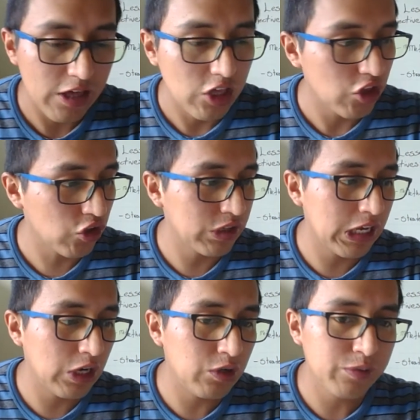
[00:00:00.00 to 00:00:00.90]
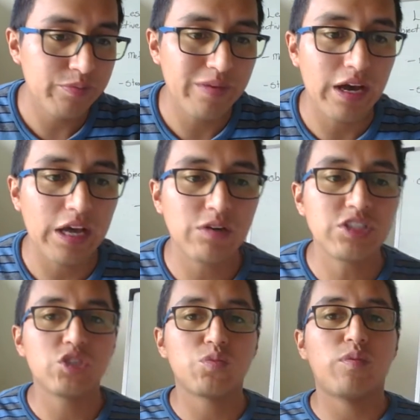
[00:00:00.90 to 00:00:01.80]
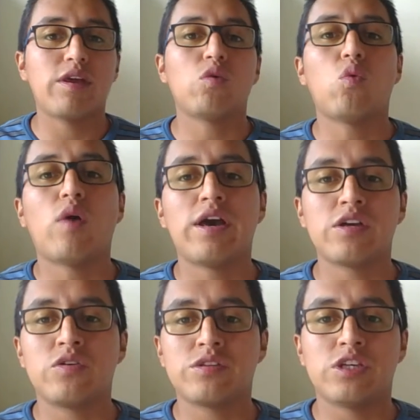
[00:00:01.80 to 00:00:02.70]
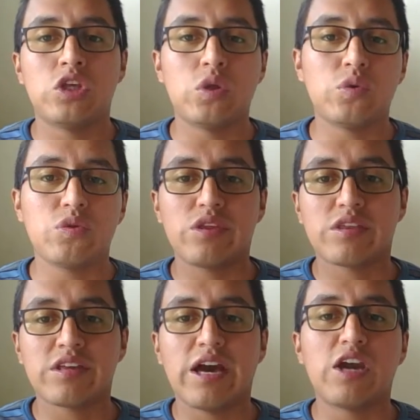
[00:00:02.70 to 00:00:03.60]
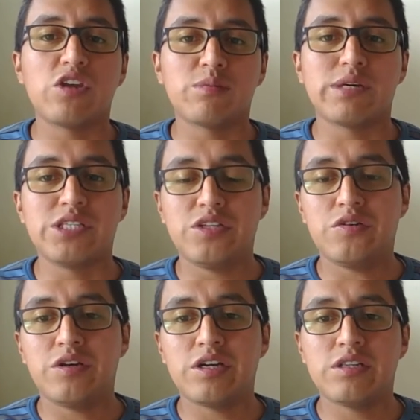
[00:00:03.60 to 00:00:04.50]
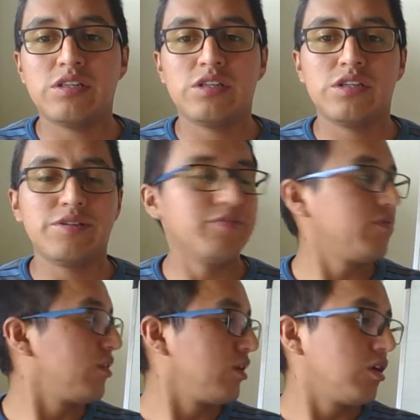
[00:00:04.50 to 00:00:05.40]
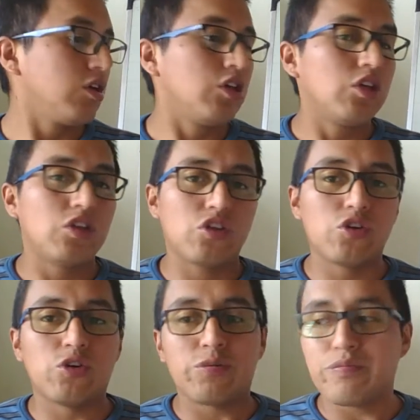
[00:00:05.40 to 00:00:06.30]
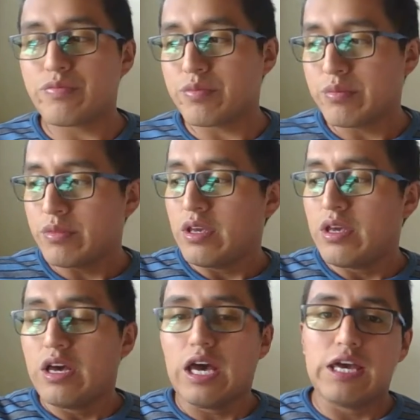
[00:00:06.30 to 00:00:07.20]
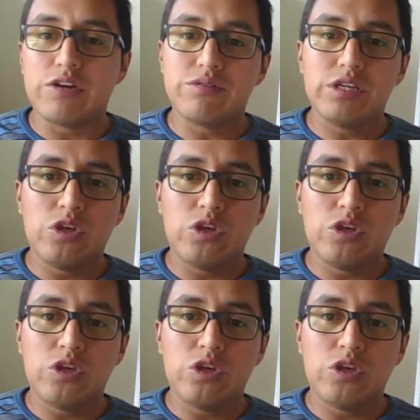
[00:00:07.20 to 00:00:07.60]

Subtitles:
So now I'm going to explain why I'm going to use this kind of material. So I'm going to